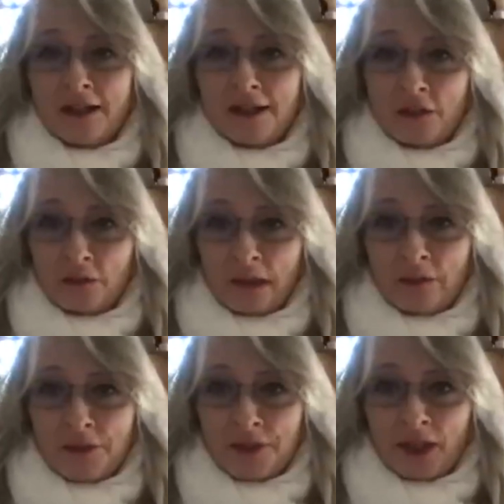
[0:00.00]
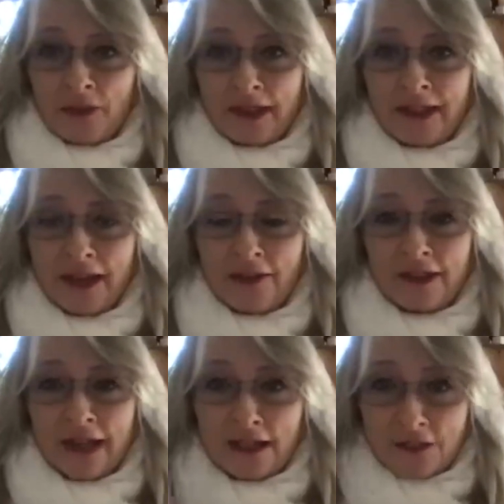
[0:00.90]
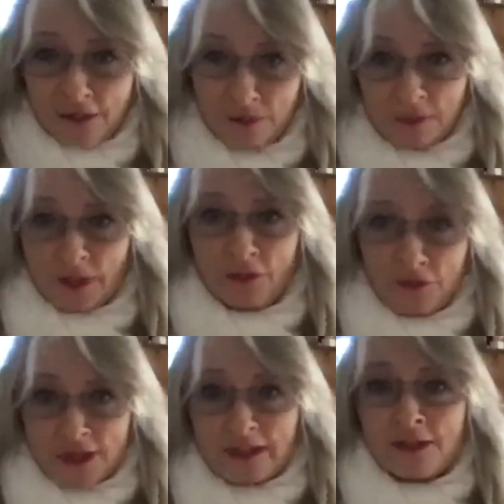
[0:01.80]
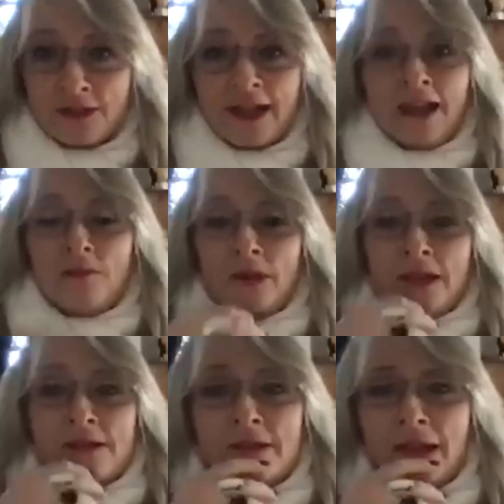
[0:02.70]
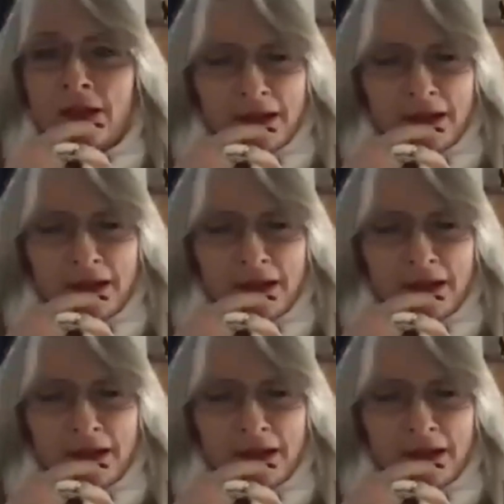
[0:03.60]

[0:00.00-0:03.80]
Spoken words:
So for people to go in there and it just just what you say, it brings them down.